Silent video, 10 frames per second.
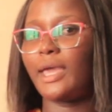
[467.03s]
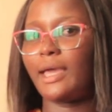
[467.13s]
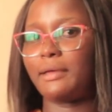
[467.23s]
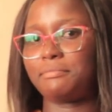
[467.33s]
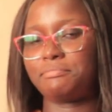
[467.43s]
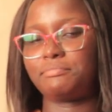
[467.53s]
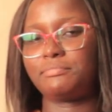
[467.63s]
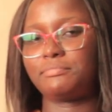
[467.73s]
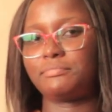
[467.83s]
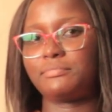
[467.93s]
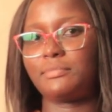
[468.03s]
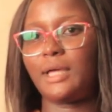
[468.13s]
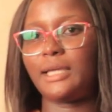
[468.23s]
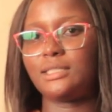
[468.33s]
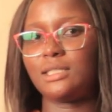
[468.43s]
Oh, yeah.
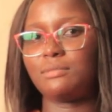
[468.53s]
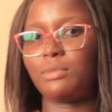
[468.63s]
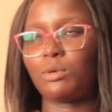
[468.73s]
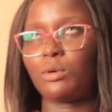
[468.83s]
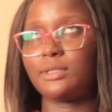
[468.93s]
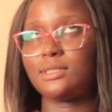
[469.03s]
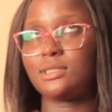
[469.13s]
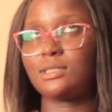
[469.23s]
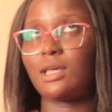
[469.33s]
I did because